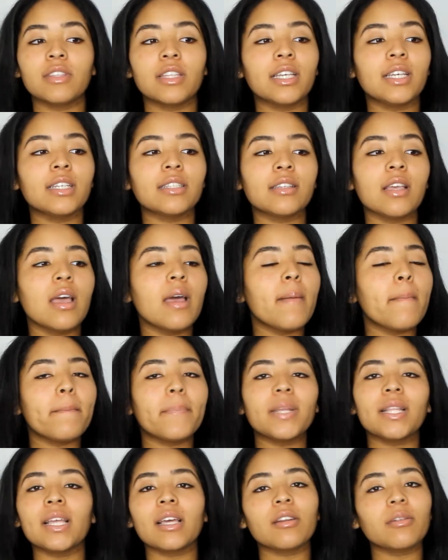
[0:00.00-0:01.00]
things,
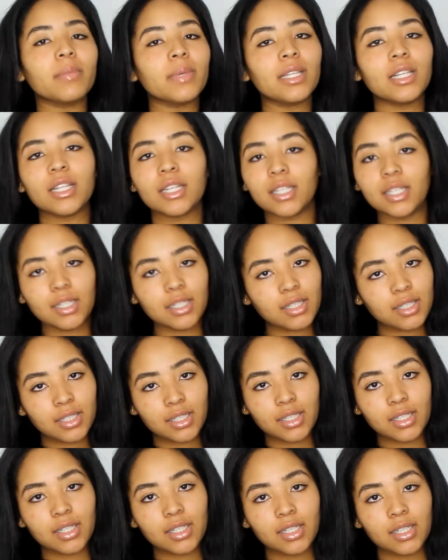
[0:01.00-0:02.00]
but that don't mean it look
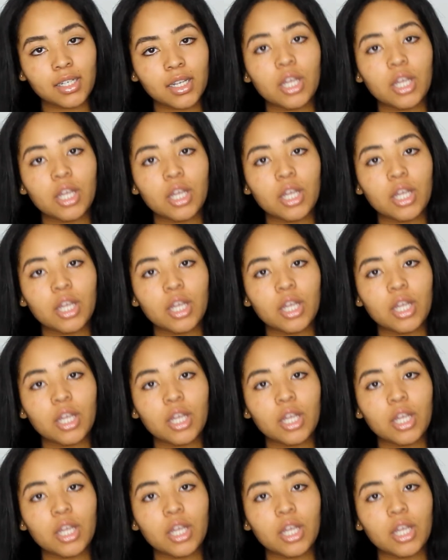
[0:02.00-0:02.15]
good.